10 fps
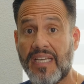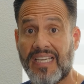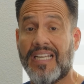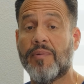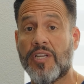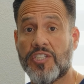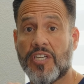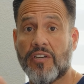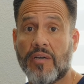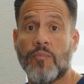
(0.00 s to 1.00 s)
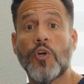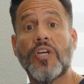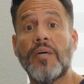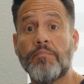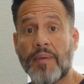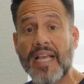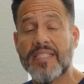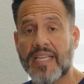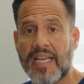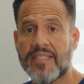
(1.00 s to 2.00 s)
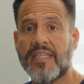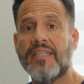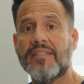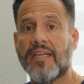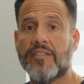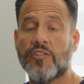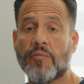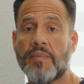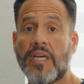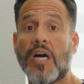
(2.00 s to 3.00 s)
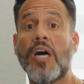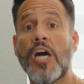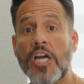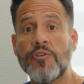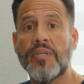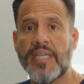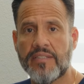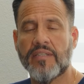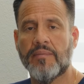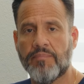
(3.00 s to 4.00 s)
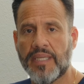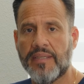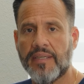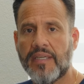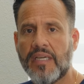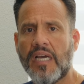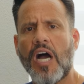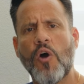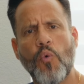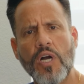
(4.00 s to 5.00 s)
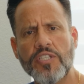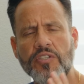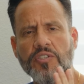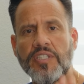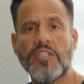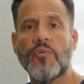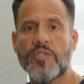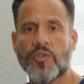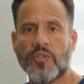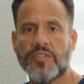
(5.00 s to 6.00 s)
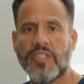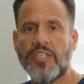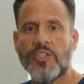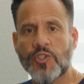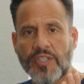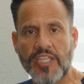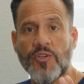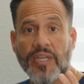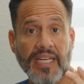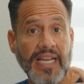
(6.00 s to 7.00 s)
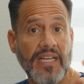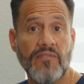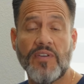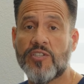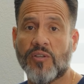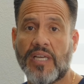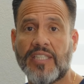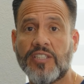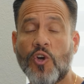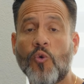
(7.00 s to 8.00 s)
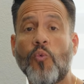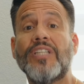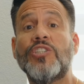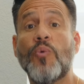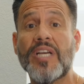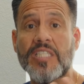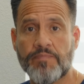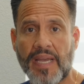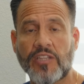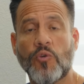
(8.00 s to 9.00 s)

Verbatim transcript: And I'm gonna share a more complex case that took me 100 days to complete. I want you to see the results so that you can kind of visualize what to expect